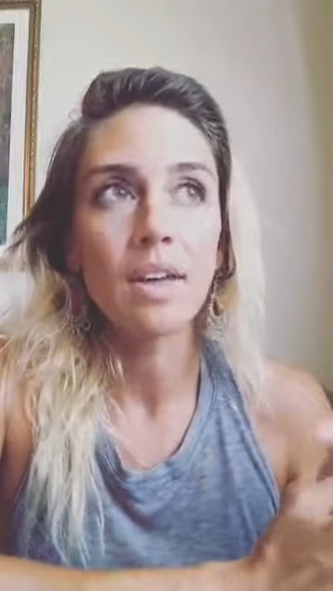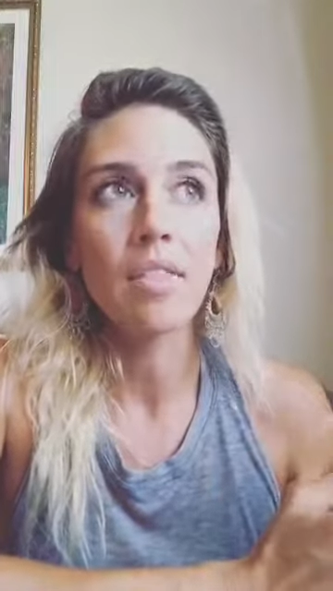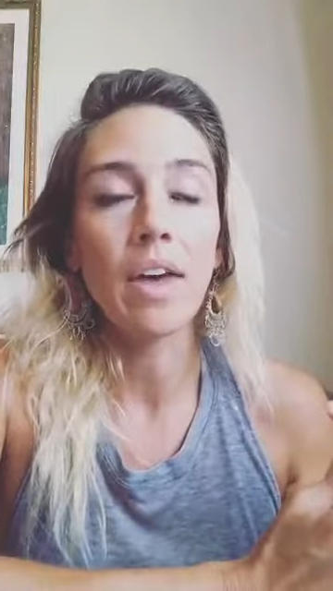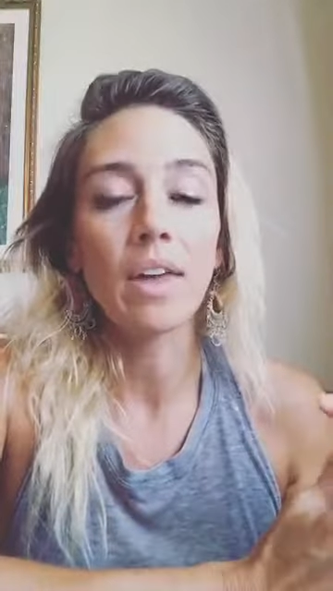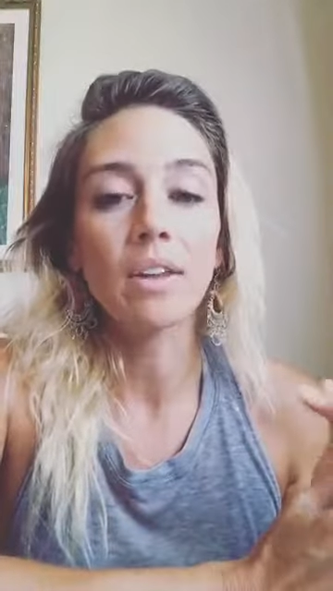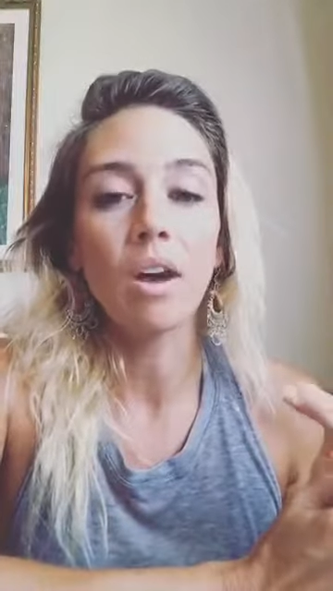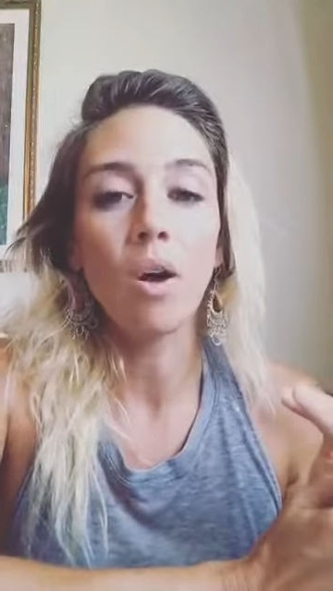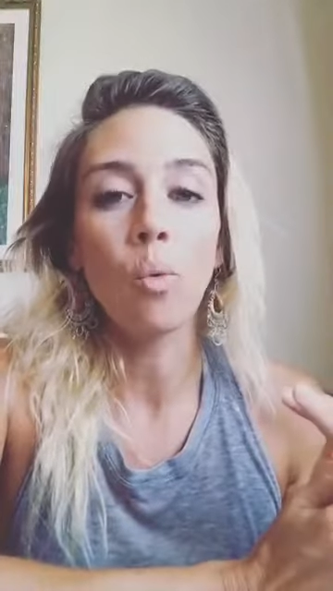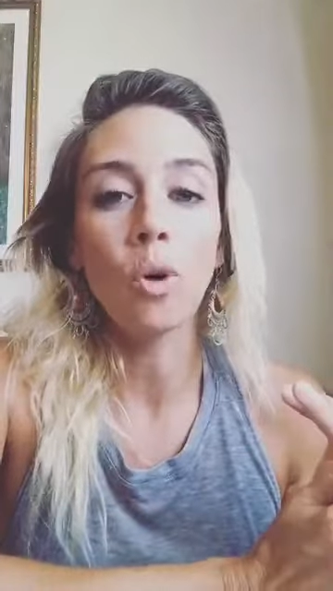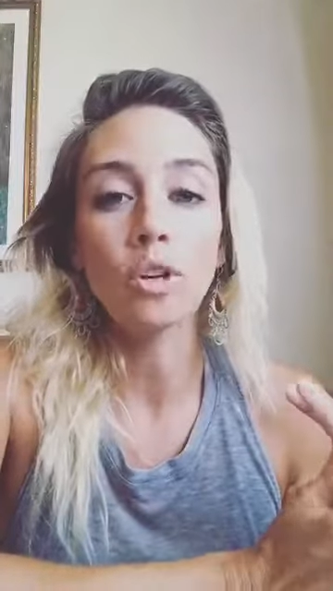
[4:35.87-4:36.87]
that
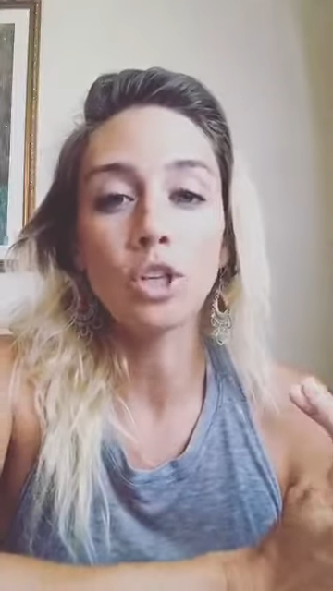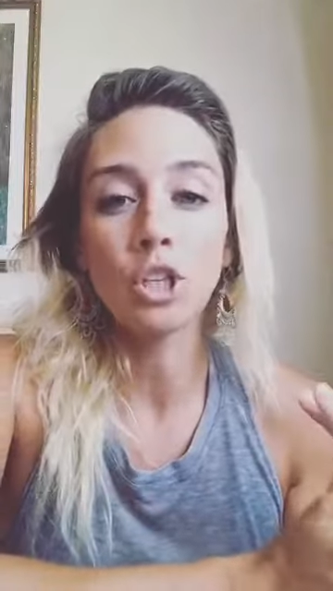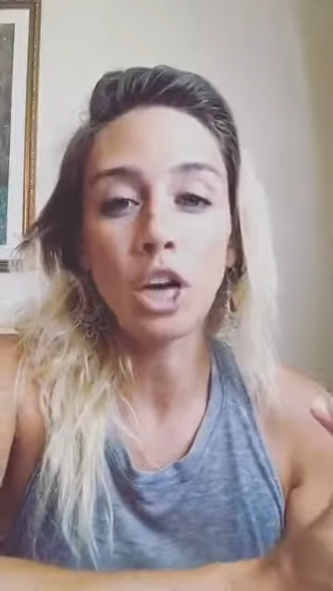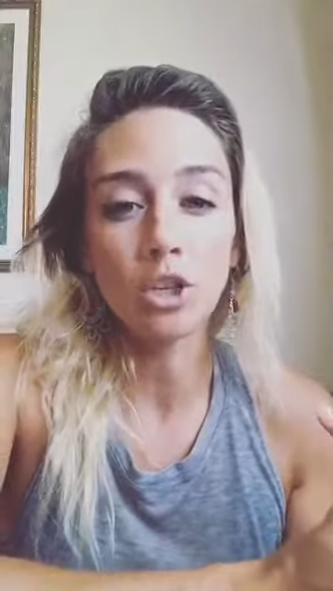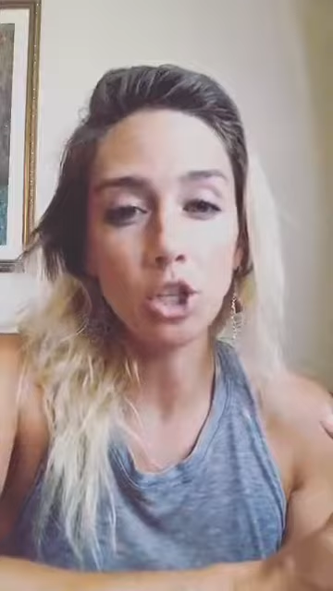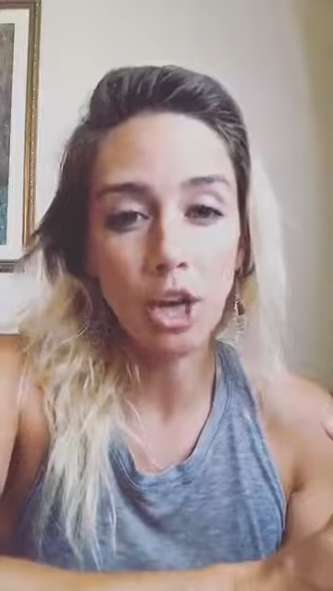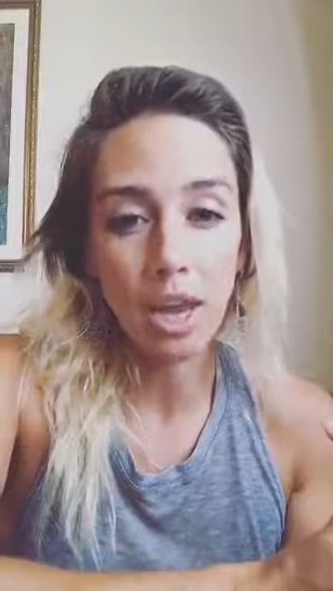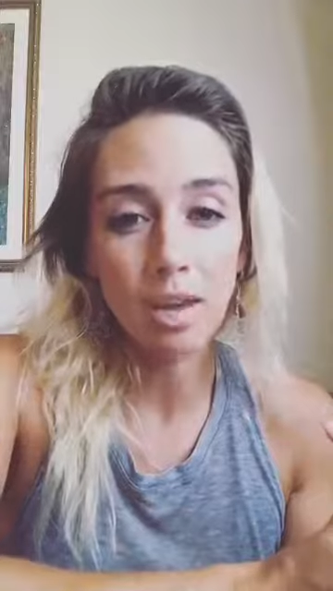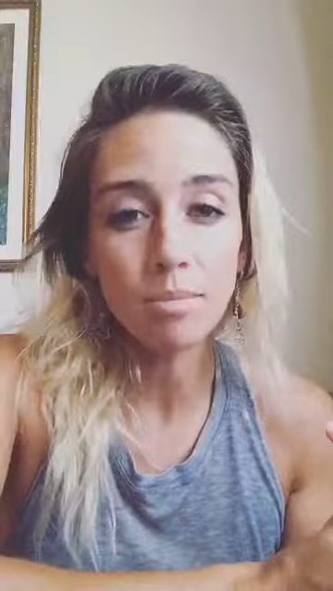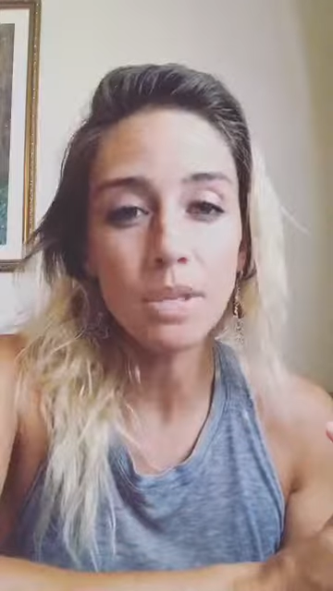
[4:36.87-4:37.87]
we're
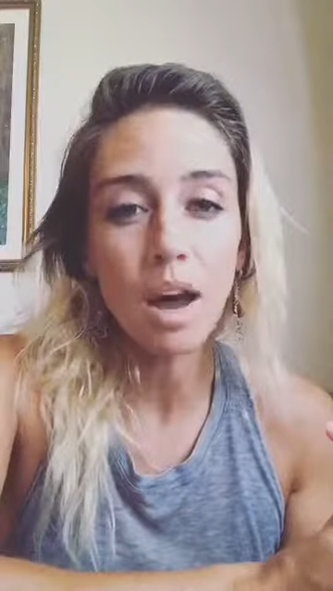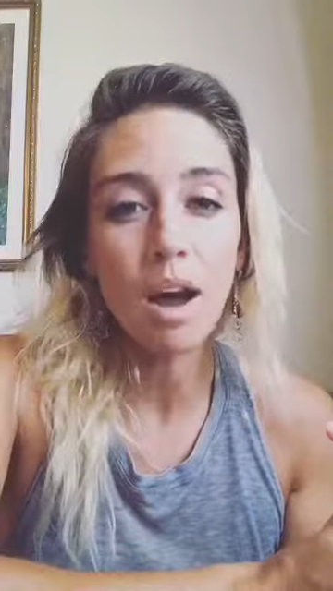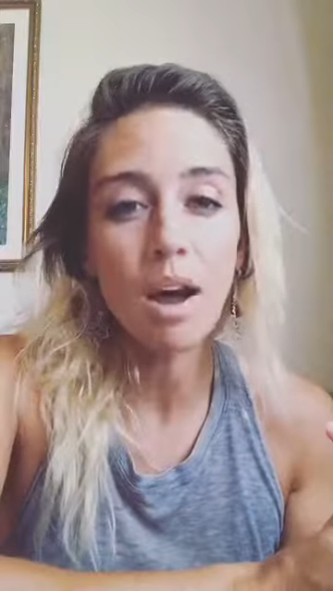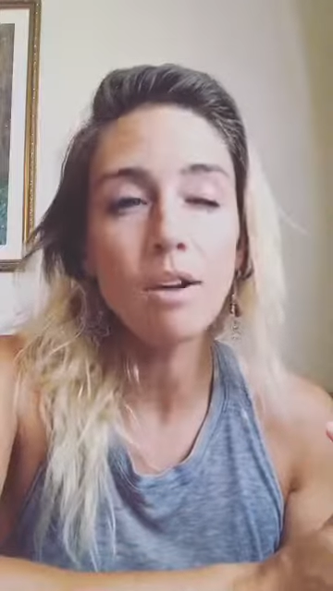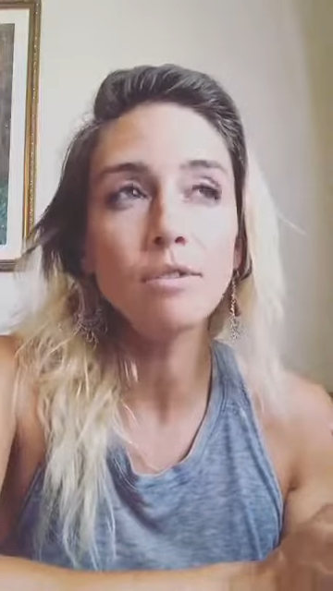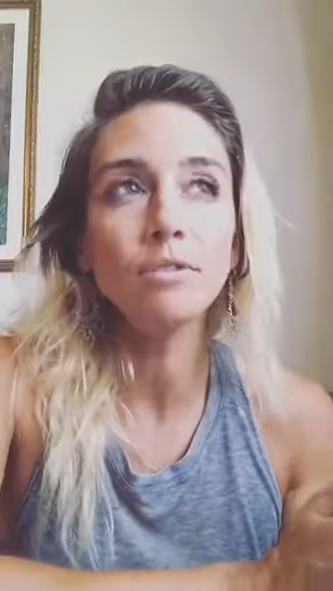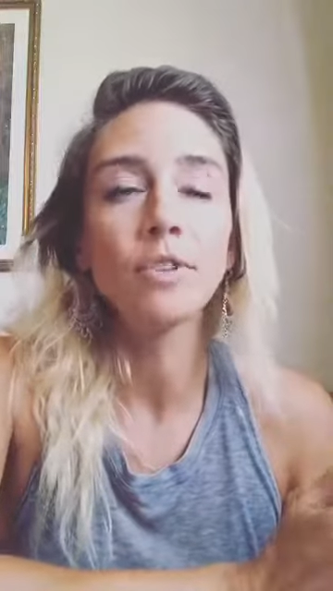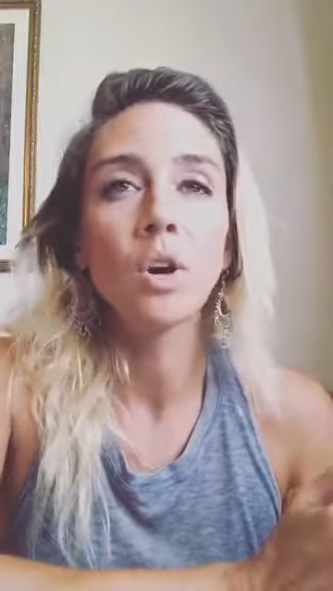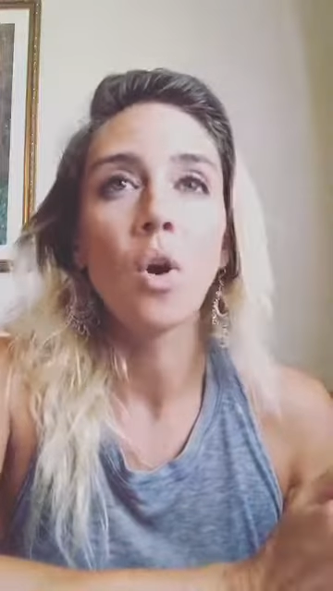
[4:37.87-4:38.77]
ashamed of,